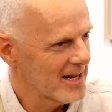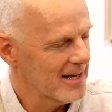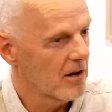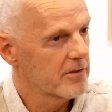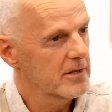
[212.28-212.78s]
mm-hmm.
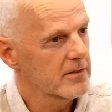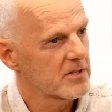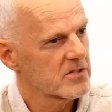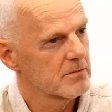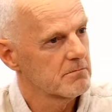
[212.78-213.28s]
Ed. I think
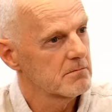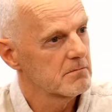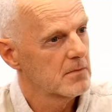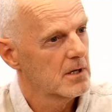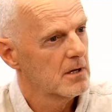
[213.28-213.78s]
there's
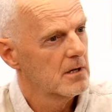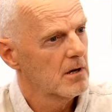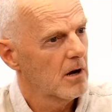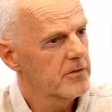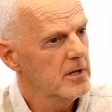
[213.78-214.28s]
some.
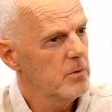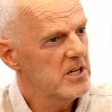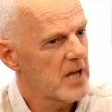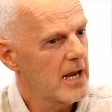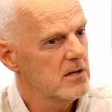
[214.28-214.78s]
I think we
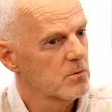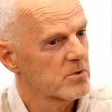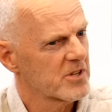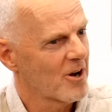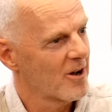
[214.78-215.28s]
tend
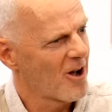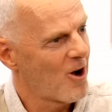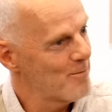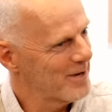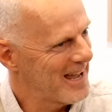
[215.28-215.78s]
towards a kind of
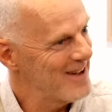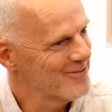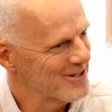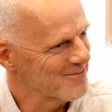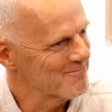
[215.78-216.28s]
hyper
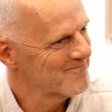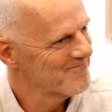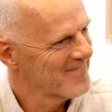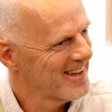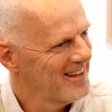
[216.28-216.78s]
Calvinism,
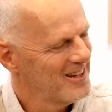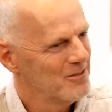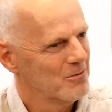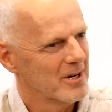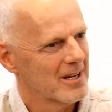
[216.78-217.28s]
mm-hmm.
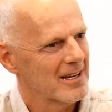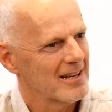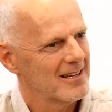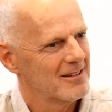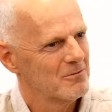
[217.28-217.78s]

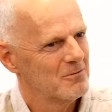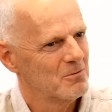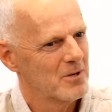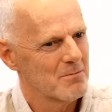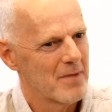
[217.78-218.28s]
where
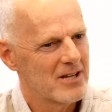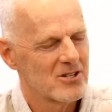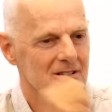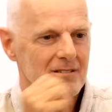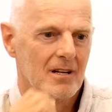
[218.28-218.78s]
we
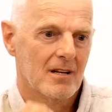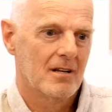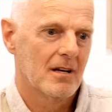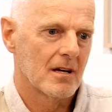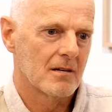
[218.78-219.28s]
imagine,
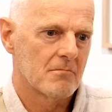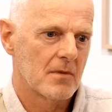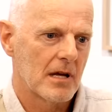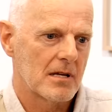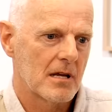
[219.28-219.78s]
um,
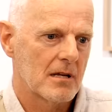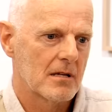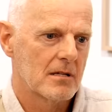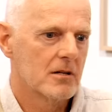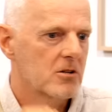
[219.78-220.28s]
uh,
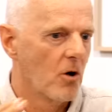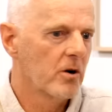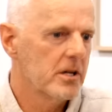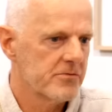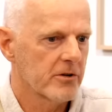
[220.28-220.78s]
you know,
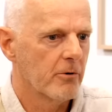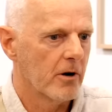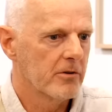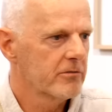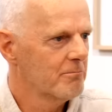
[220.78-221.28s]
God gives the
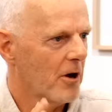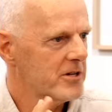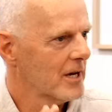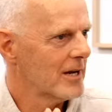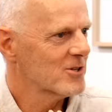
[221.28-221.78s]
growth. My
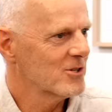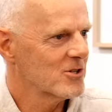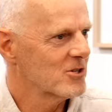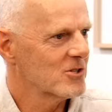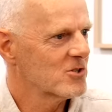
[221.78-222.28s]
task is
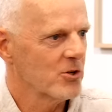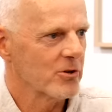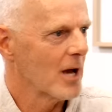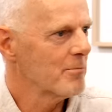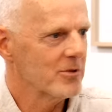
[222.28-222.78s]
to just
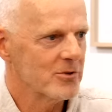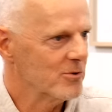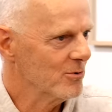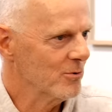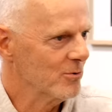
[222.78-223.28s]
turn up and mm-hmm.
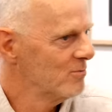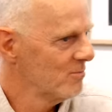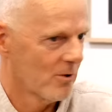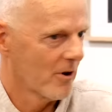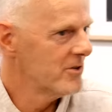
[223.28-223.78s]
do
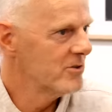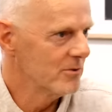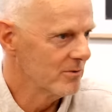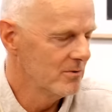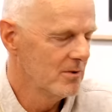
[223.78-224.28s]
what I
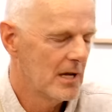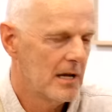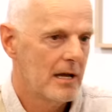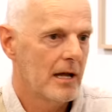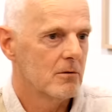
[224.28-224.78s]
do,
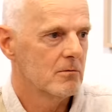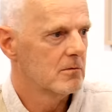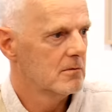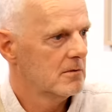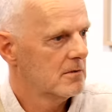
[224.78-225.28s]
mm-hmm. and, and
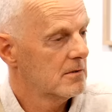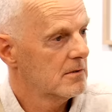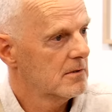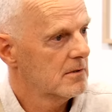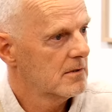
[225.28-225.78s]
almost do what's
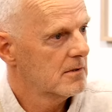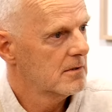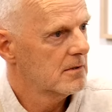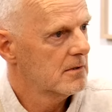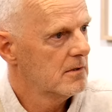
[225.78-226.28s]
in front of me.
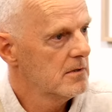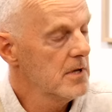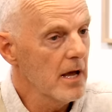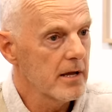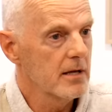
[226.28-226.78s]
Yeah,
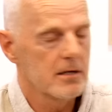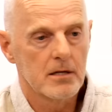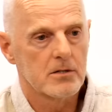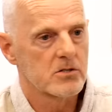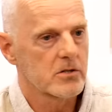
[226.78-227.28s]
yeah, yeah,
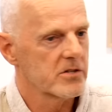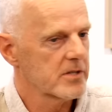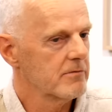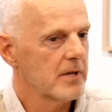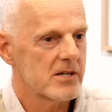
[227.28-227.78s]
yeah. Just do the
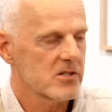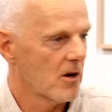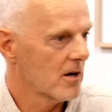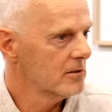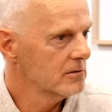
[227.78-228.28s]
seven day
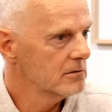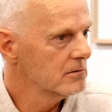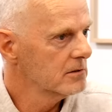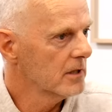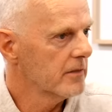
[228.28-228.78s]

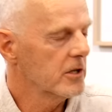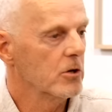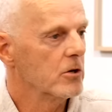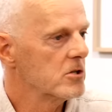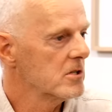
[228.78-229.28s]
cycle. You know, the
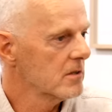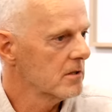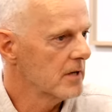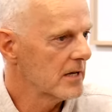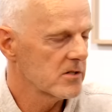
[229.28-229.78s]
urgent,
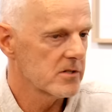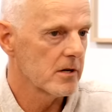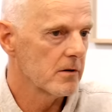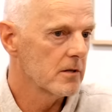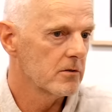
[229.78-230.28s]
the
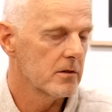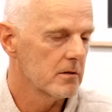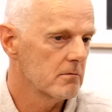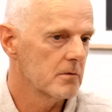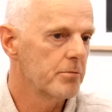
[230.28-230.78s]
necessary, the
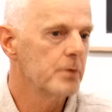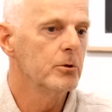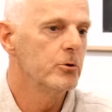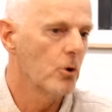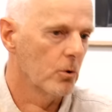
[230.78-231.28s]
the, the people
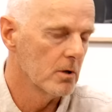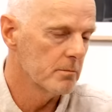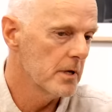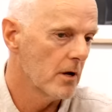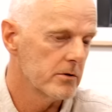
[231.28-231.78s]
who call
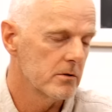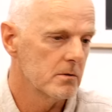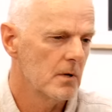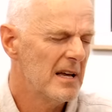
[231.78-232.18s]
on me, I do.